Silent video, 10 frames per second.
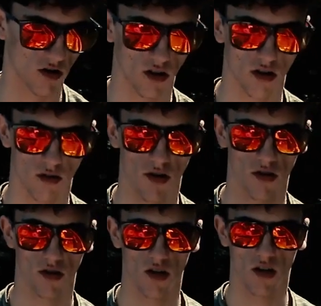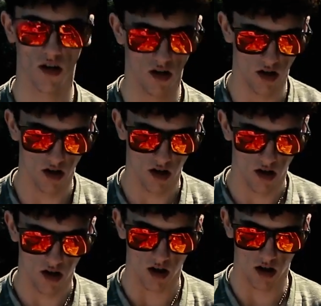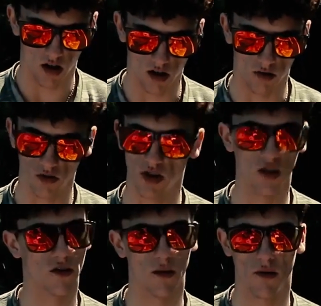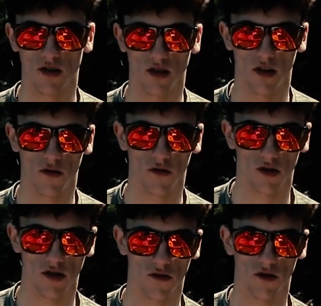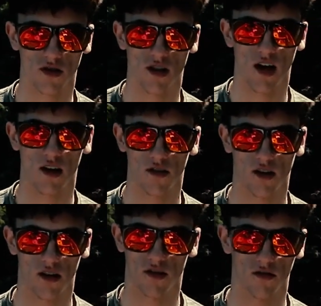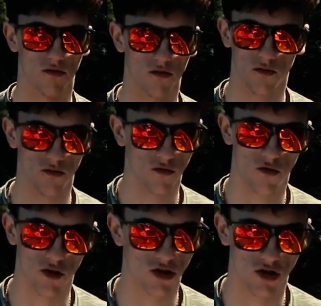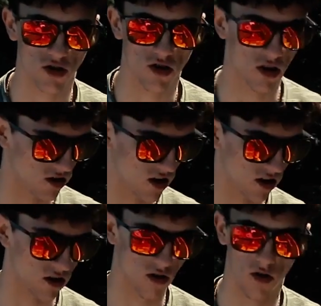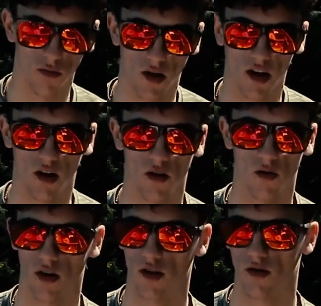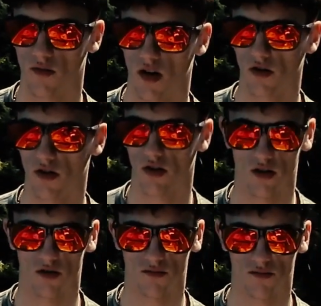the hook in their mouth. And we'll see if that makes a difference. If it's not, then fish just aren't taking the whole bait all the way in their mouth, and